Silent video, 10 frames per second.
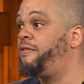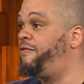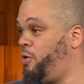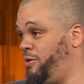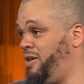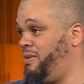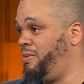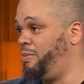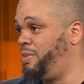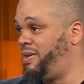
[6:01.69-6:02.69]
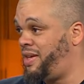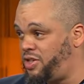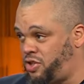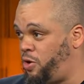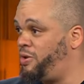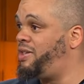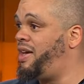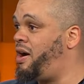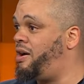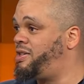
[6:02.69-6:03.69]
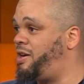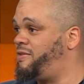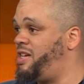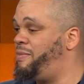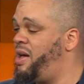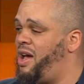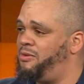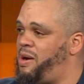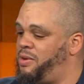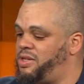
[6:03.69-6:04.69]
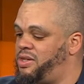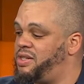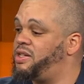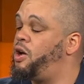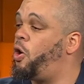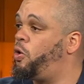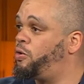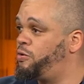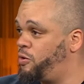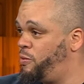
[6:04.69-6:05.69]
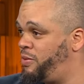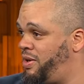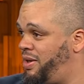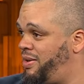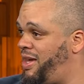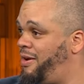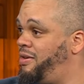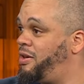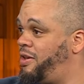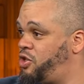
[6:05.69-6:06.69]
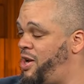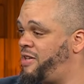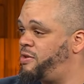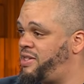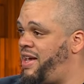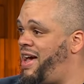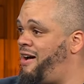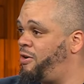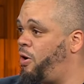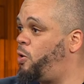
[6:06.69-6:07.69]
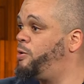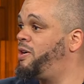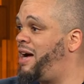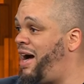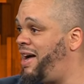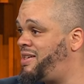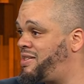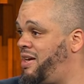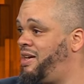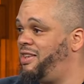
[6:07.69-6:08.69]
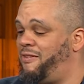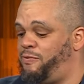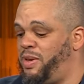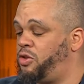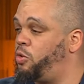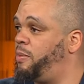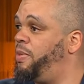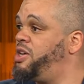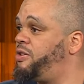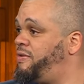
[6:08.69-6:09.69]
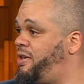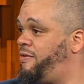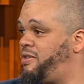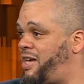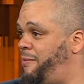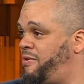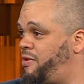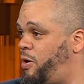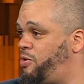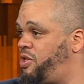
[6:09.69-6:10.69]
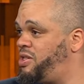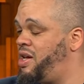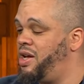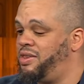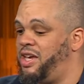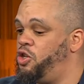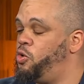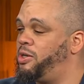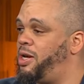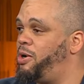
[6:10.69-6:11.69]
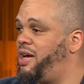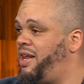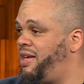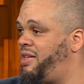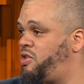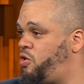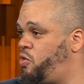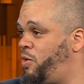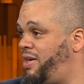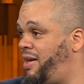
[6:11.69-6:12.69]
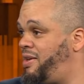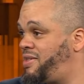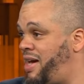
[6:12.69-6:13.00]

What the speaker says: have folded. But they showed that they are a tough team. And remember, this is an old group. The transfers they have are older guys. They've been through a bunch of different types of coaches. They knew what they were getting into when they